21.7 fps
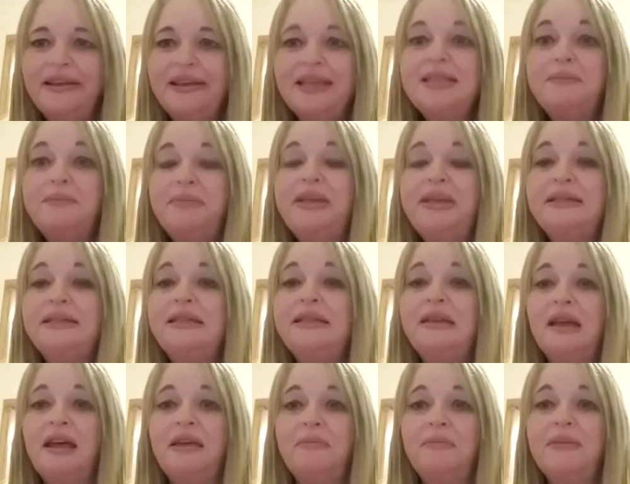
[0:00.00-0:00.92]
It's been
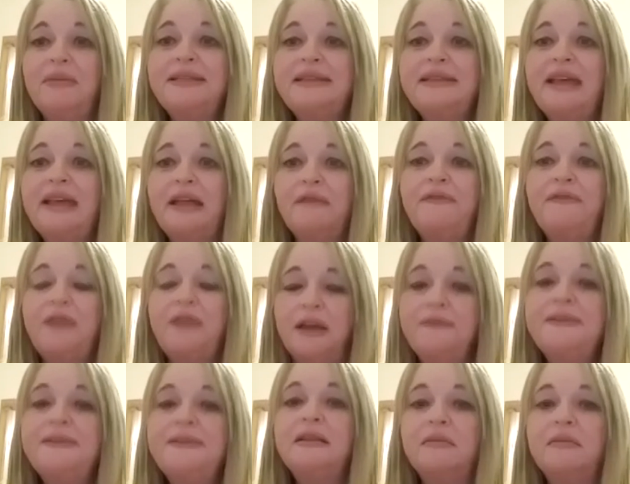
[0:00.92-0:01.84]
denying myself, and
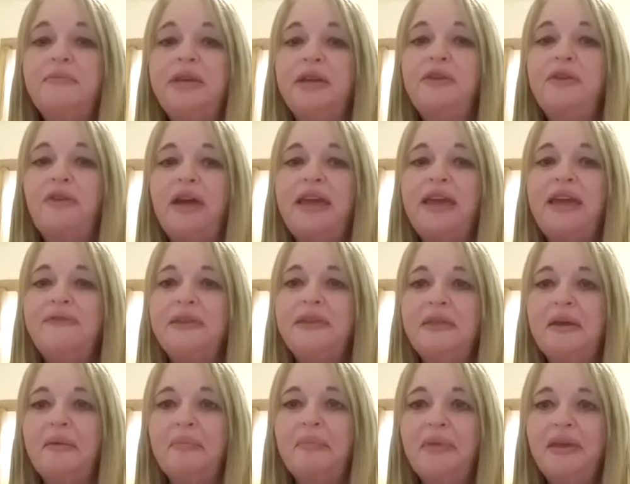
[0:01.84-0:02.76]
I've still been craving
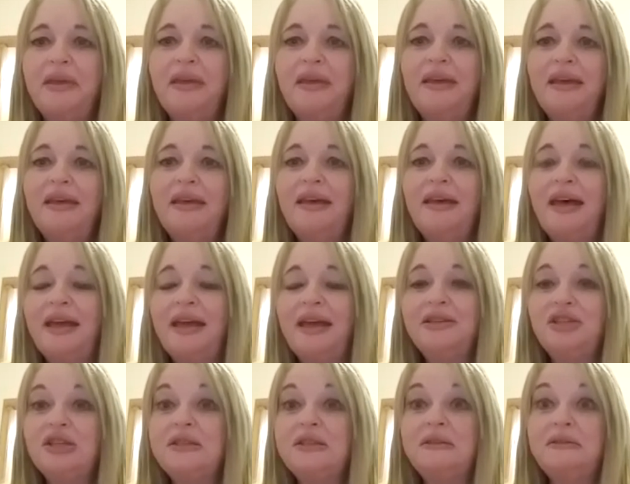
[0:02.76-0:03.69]
them
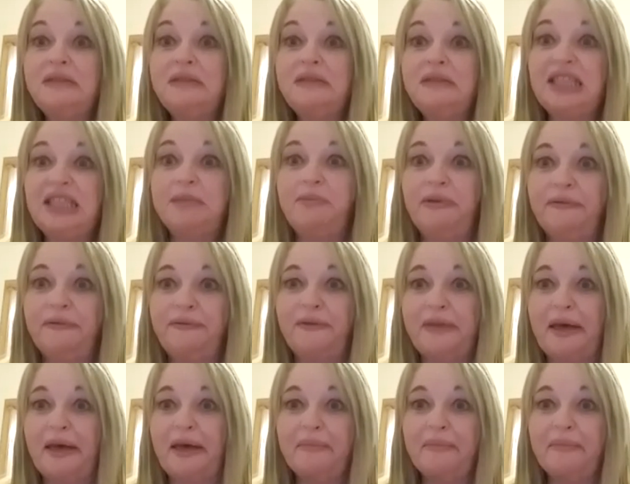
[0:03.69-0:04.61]
and just desperate
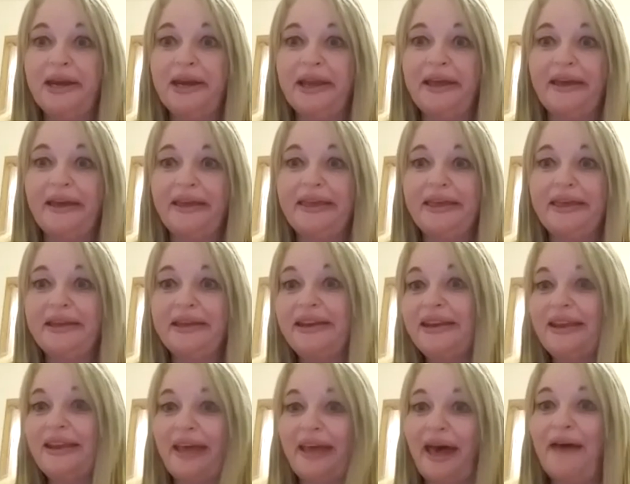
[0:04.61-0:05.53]
for that minute I
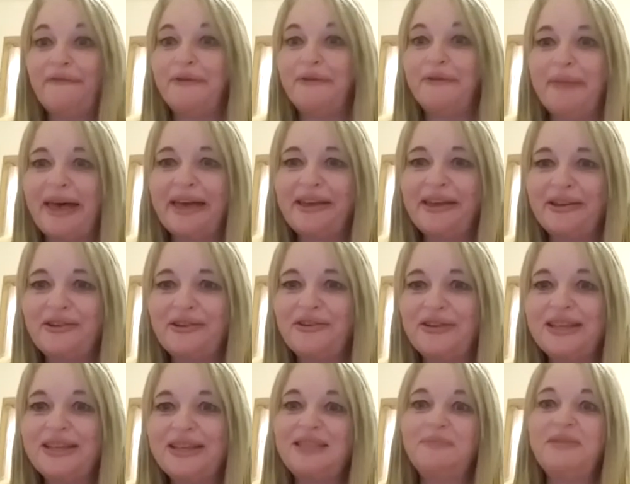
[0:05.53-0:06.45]
can have a bag of
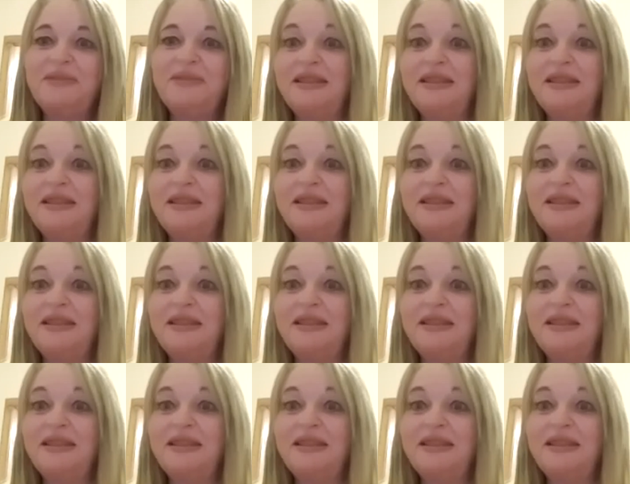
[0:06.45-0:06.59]
crisps.